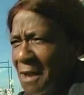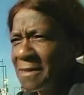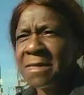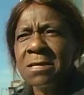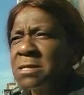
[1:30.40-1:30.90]
Yeah, I
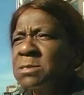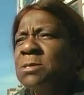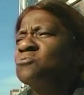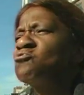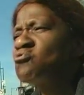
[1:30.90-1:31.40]
think this is
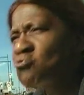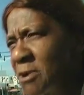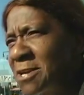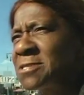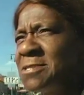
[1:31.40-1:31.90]

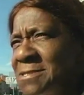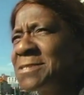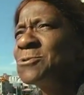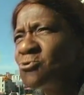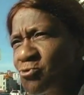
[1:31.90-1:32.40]
great. This
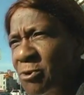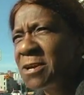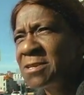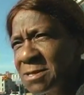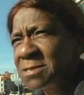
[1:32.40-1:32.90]
is
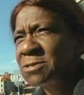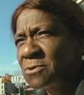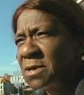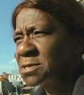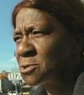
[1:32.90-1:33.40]
great. This is
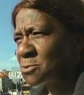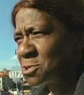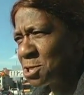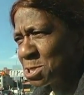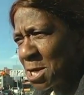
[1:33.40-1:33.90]
great. So you
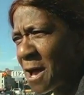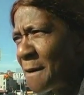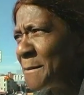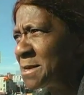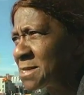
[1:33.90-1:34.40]
could just
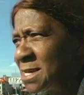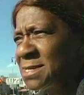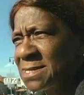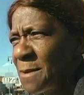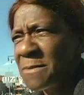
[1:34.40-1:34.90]
come and take
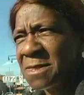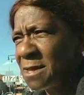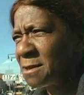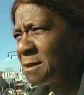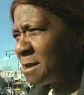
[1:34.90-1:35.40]

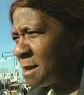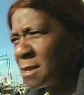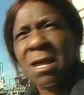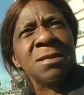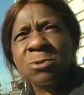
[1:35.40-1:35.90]
something.
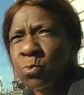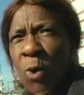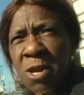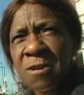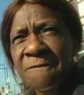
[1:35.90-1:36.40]
That's
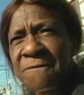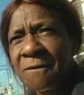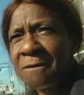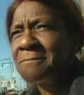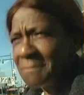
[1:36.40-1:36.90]
wonderful.
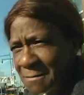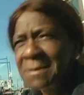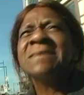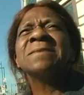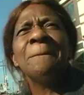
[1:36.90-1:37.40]

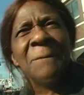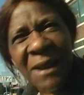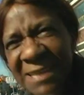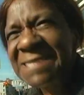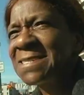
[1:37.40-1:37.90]
That's a
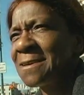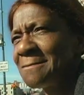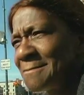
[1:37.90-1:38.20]
blessing.